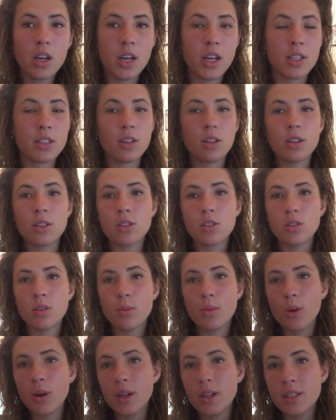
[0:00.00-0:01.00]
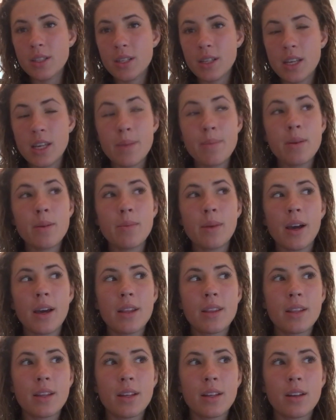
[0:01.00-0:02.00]
It's also important to keep in
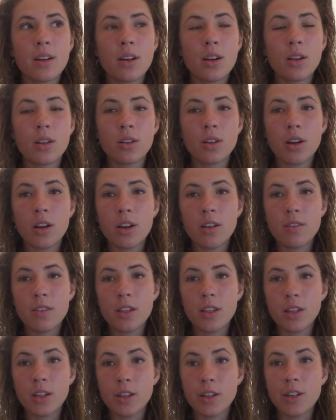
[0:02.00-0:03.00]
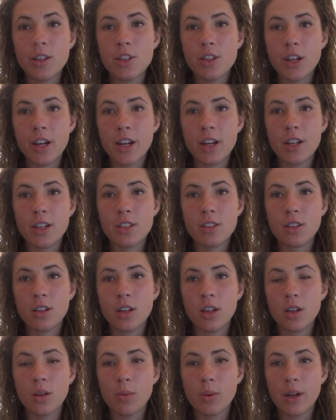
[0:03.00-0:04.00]
mind that a lot of the good trainers
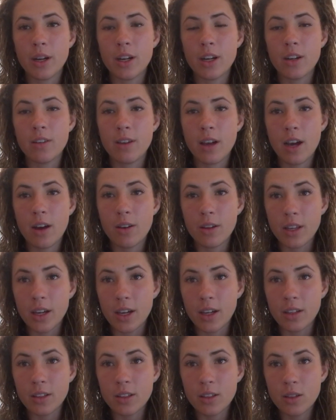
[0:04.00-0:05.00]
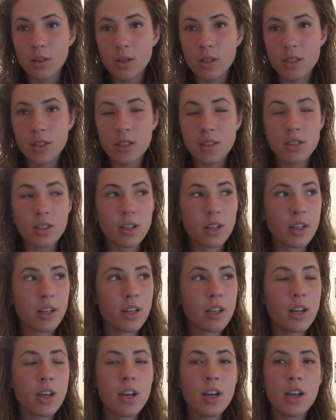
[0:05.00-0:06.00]
are aware of how young their horses
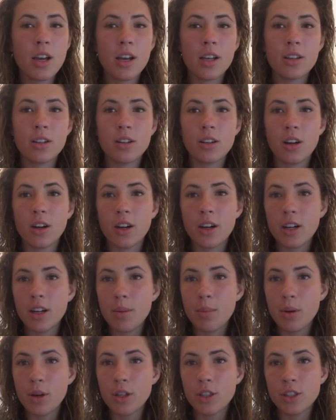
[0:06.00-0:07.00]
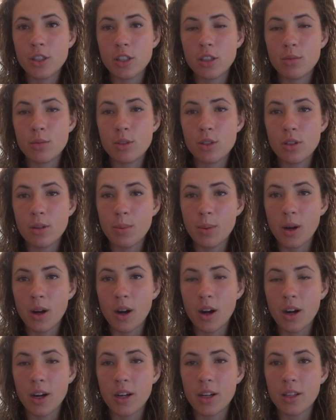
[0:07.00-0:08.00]
are, and they're not going to push them super
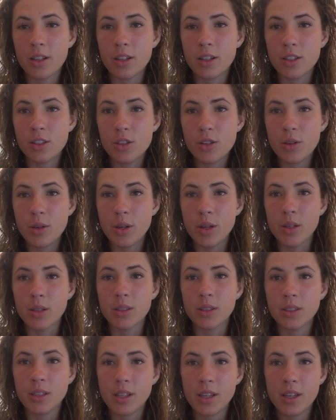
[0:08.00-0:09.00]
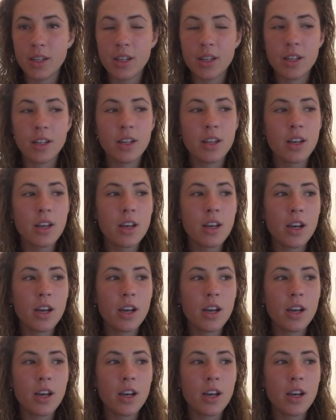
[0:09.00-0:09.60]
hard in their 2-year-old year.